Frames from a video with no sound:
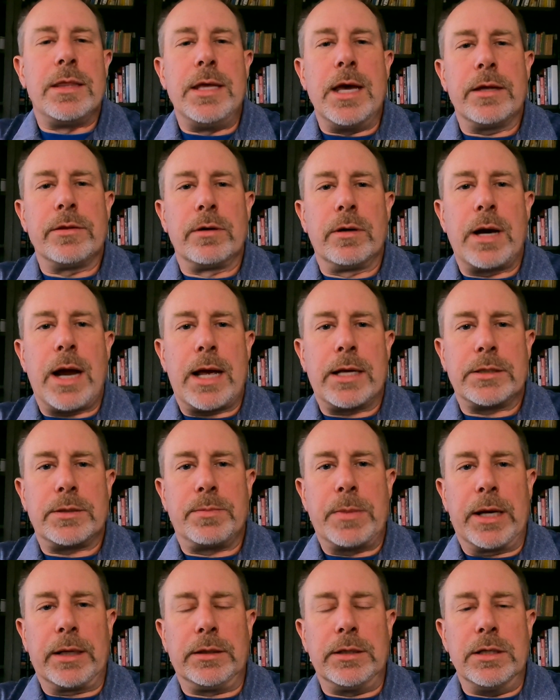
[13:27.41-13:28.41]
The other
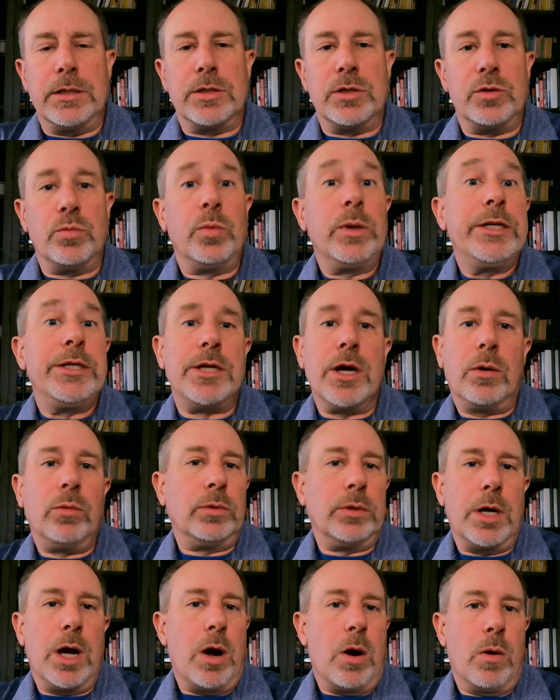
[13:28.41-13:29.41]
aspect is, is we
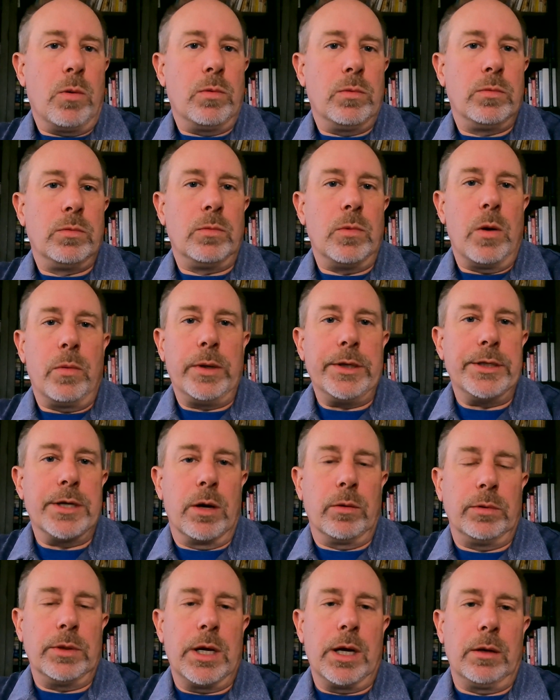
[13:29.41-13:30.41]
don't know what we
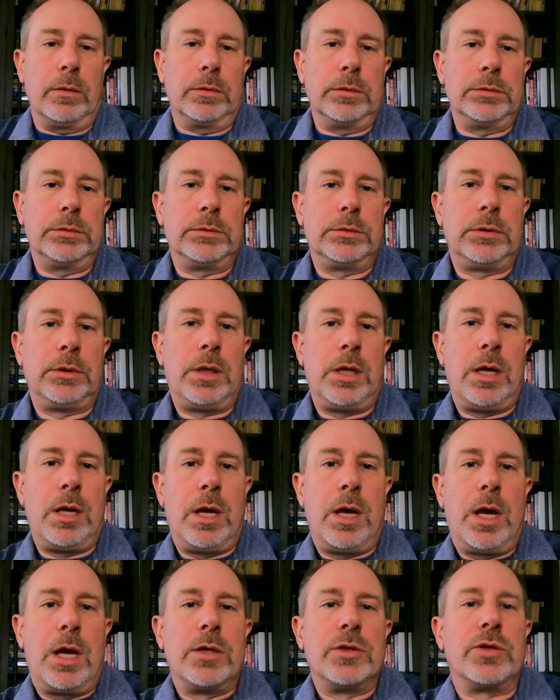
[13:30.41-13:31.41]
don't know.
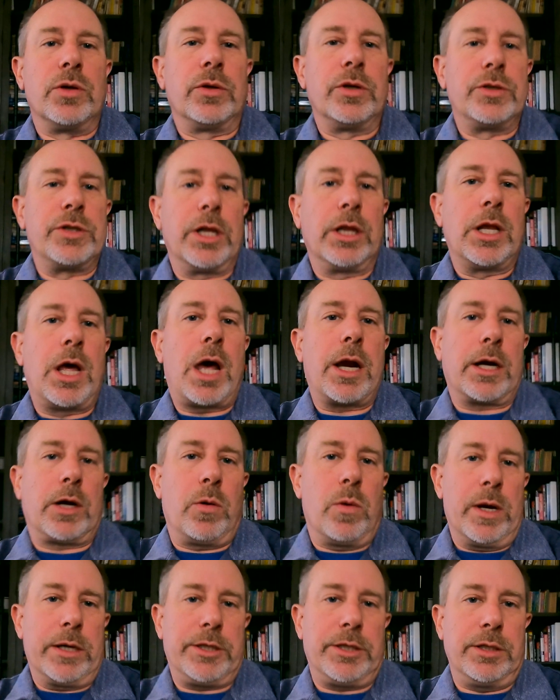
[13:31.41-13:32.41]
So there's a lot of
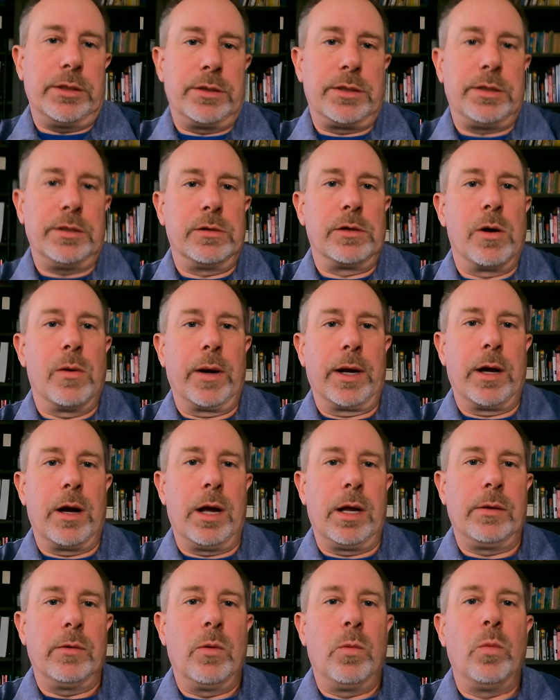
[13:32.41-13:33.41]
questions still going
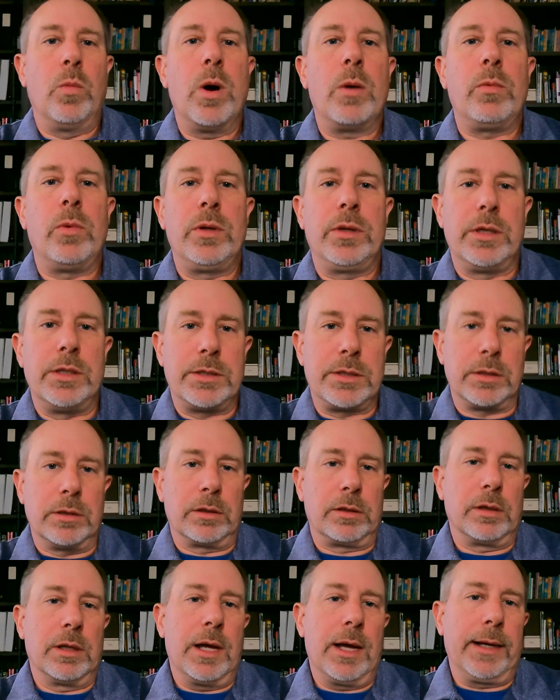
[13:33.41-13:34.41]
on. What will this
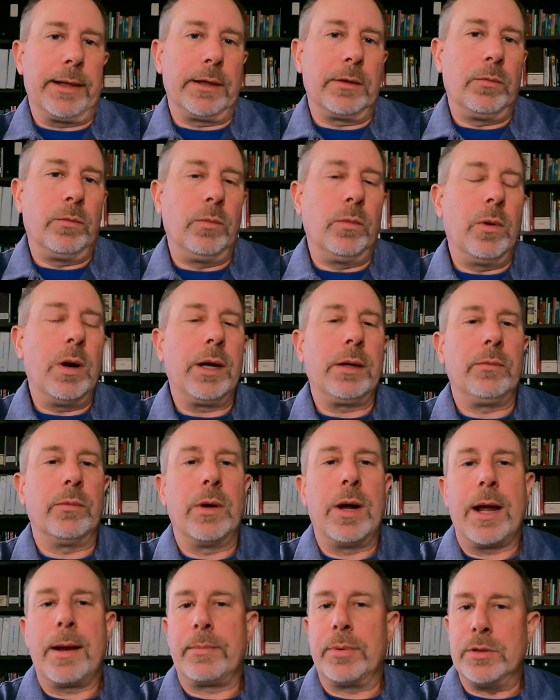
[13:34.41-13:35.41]
look like? What
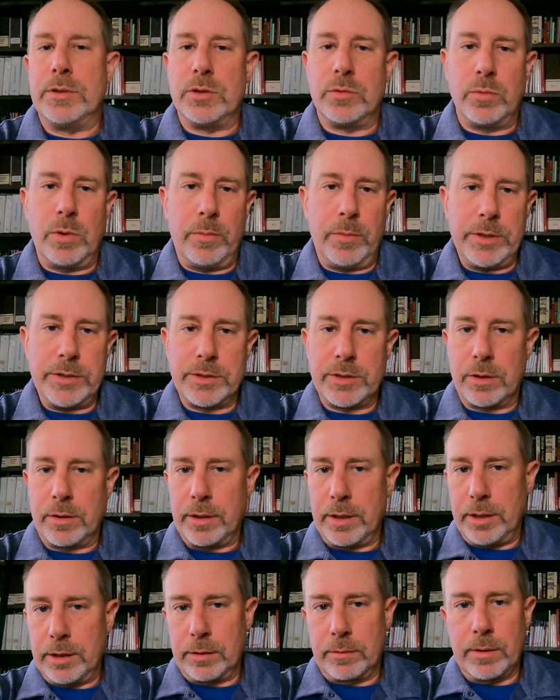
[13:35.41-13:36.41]
happens when we
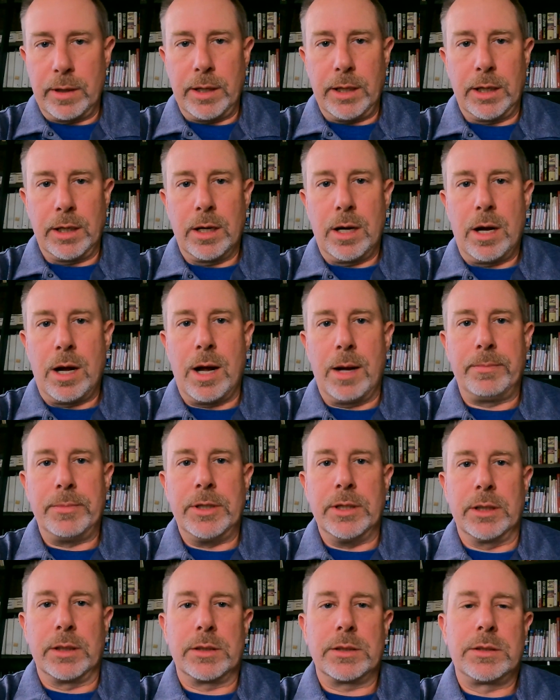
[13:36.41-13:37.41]
start integrating
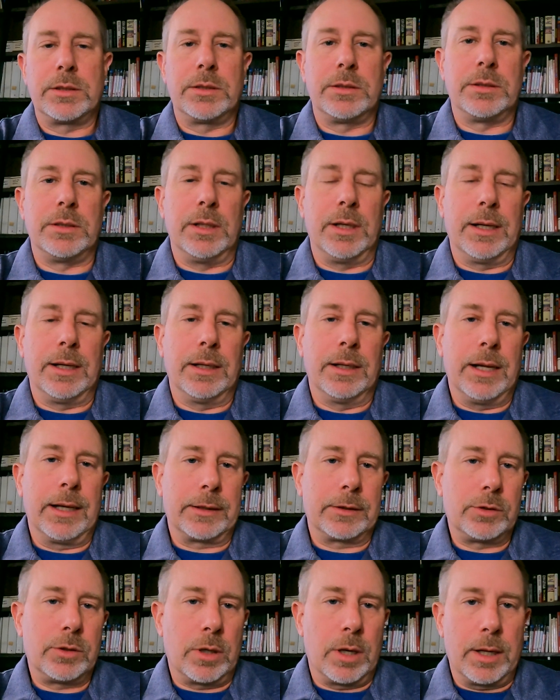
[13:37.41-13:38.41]
optics and
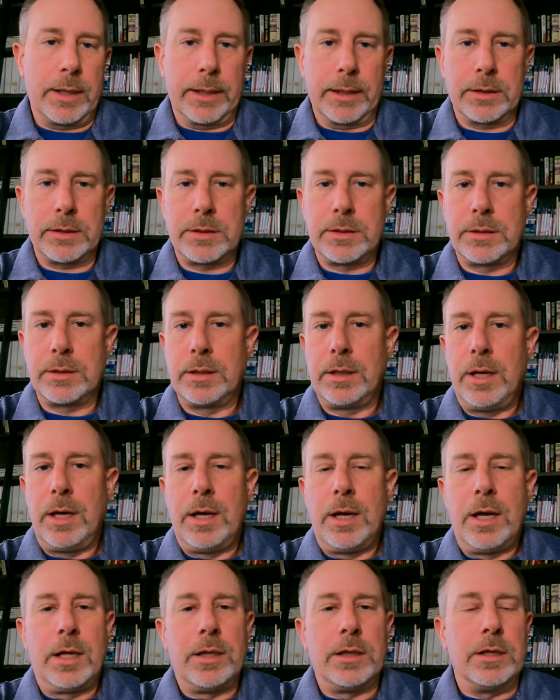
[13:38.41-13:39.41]
electronics?
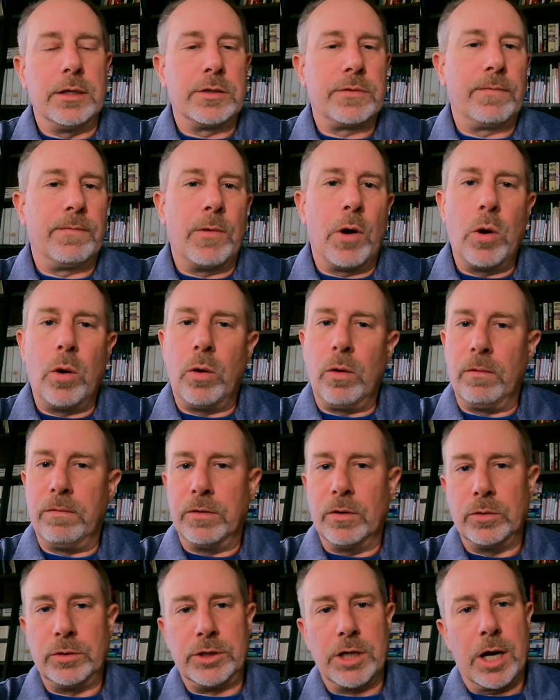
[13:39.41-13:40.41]
This whole
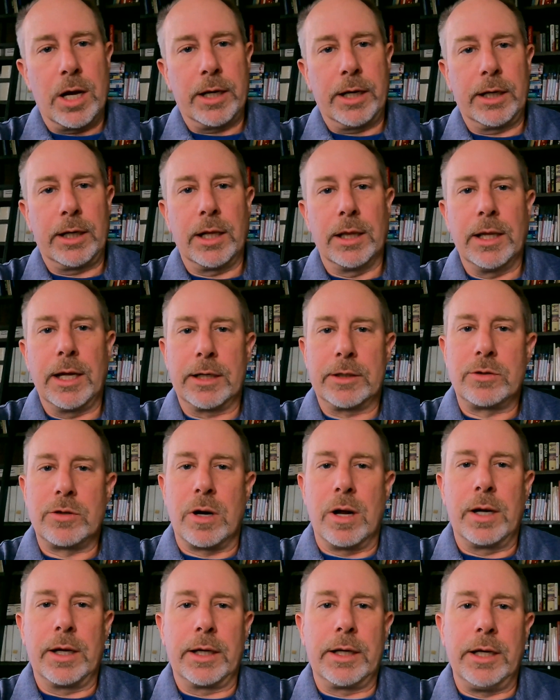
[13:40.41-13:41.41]
photonic
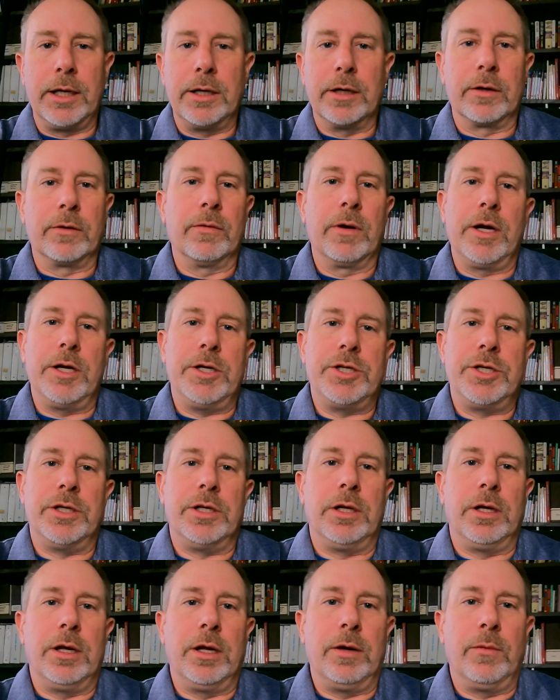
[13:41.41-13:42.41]
electronic
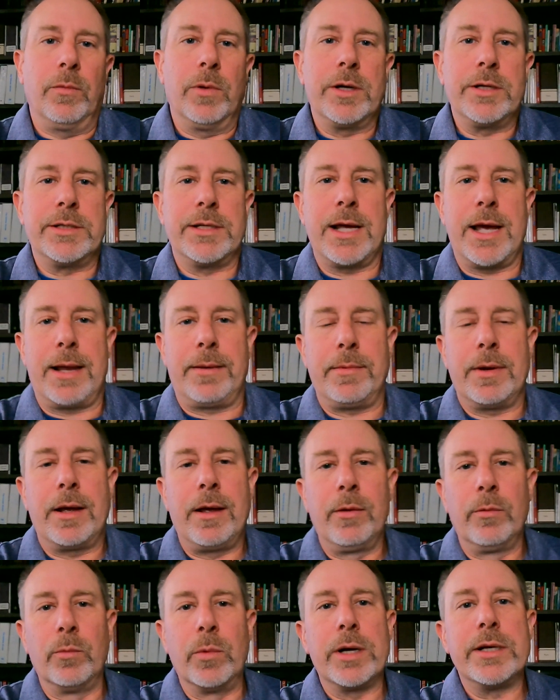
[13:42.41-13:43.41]
integration, what does that
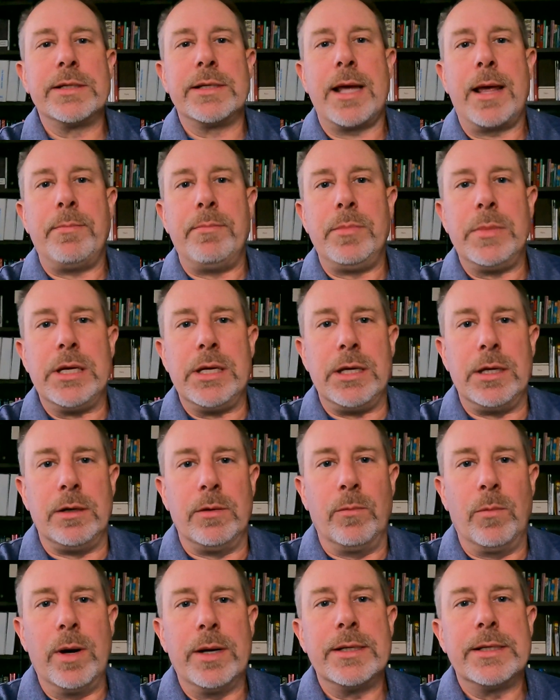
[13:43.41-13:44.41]
what does that
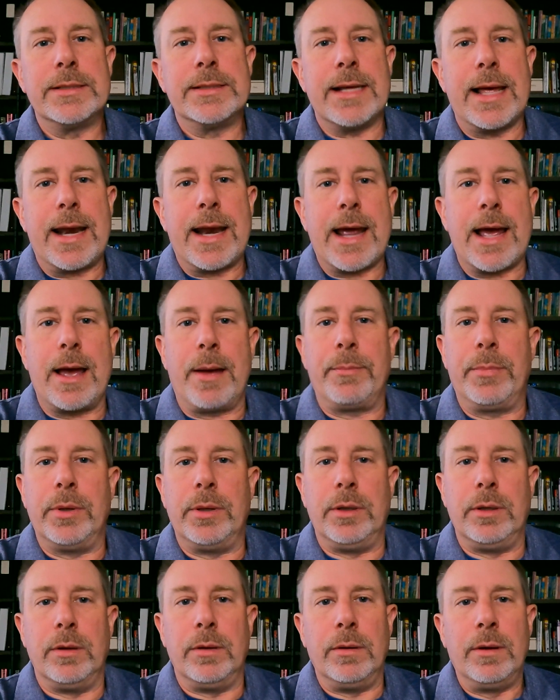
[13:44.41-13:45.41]
mean? When does that
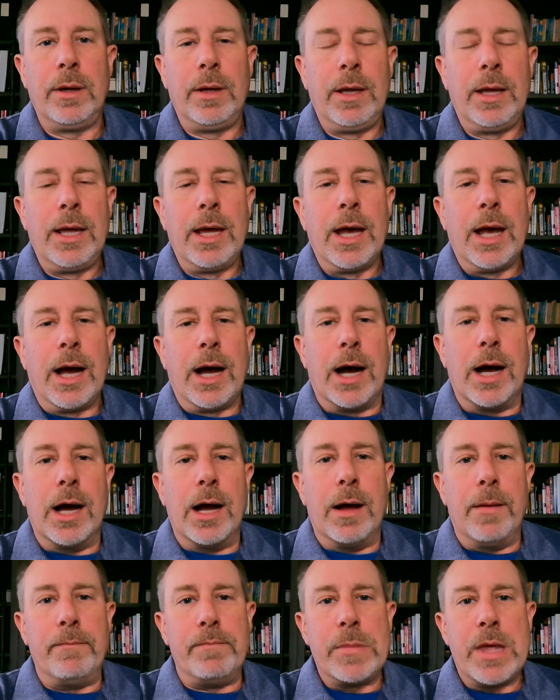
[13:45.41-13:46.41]
happen?
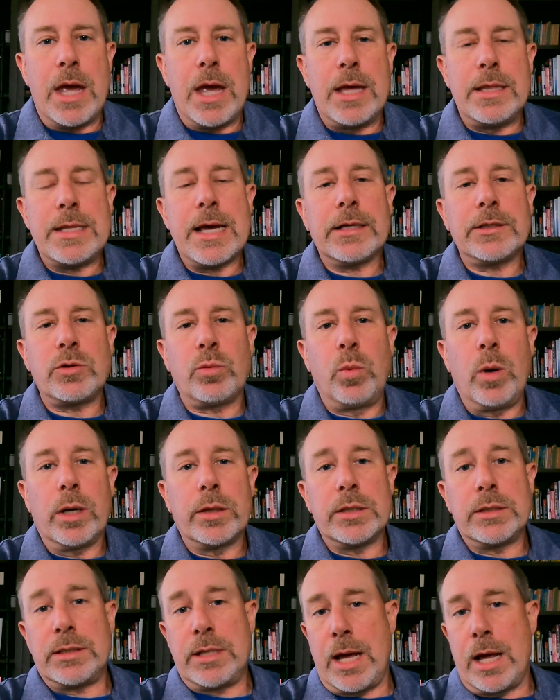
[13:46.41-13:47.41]
Um, and that's where
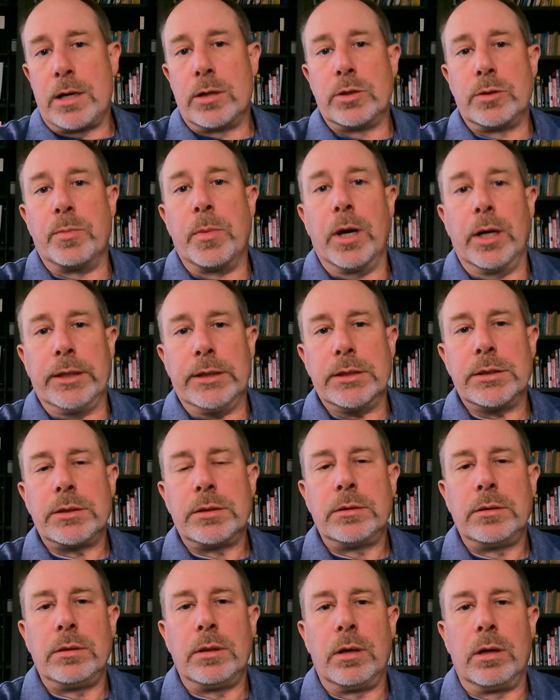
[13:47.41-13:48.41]
the standards
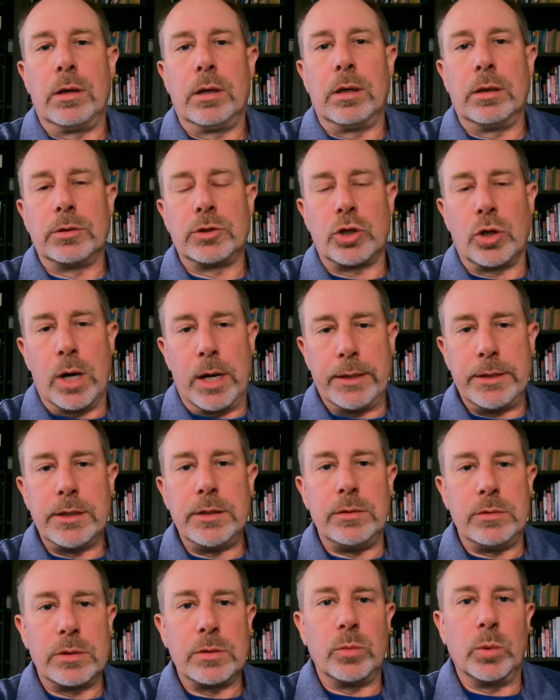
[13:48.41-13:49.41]
bodies are trying to
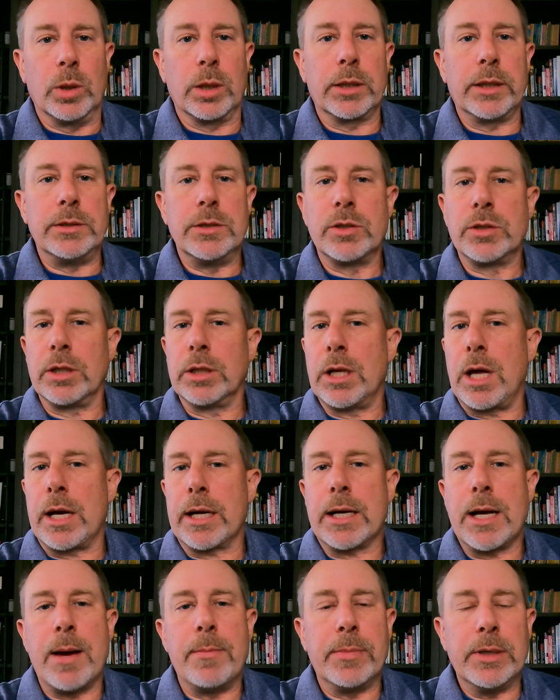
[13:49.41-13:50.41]
do some work. And there's a
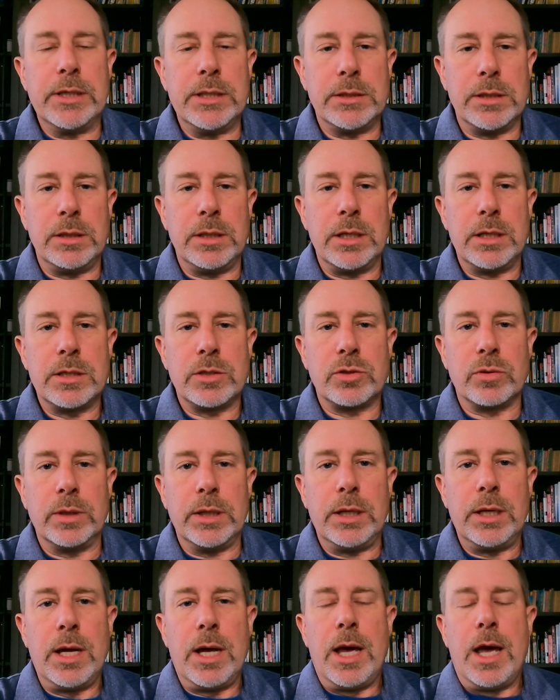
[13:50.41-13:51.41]
lot of companies in the
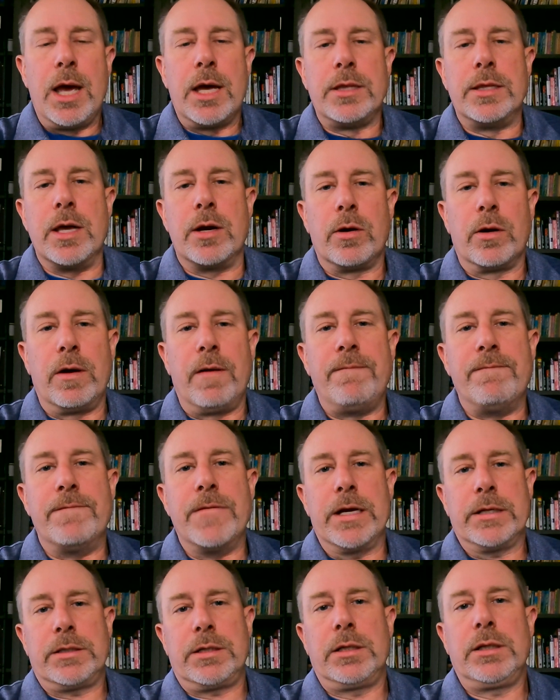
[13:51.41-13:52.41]
industry that are
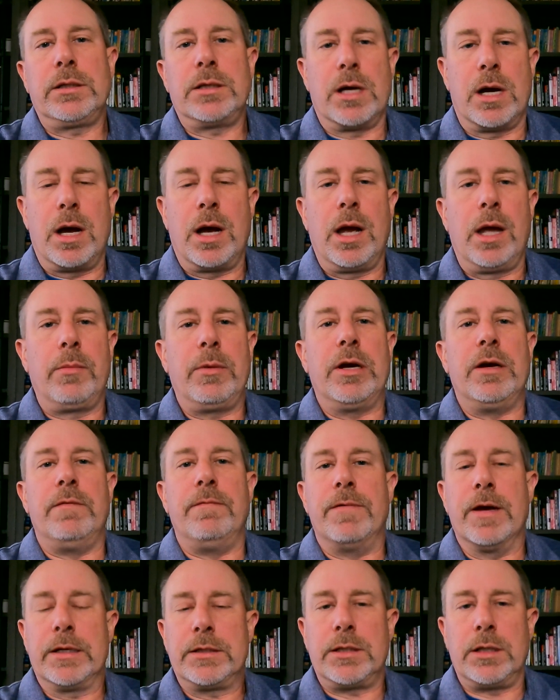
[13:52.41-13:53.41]
investing time and
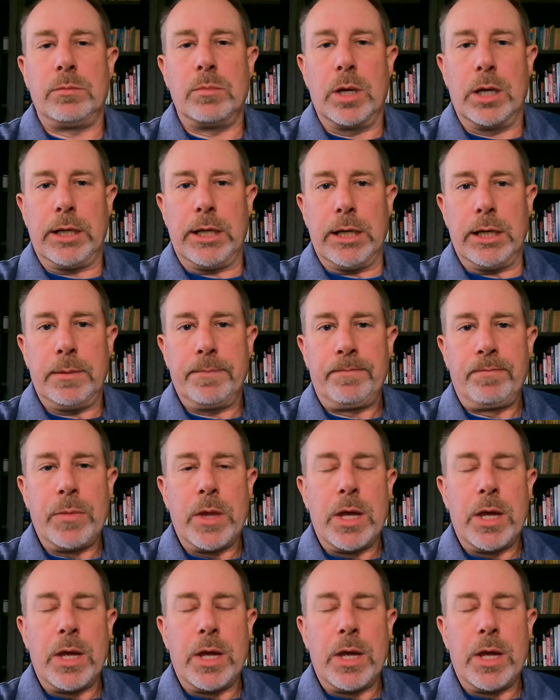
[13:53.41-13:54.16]
investing money.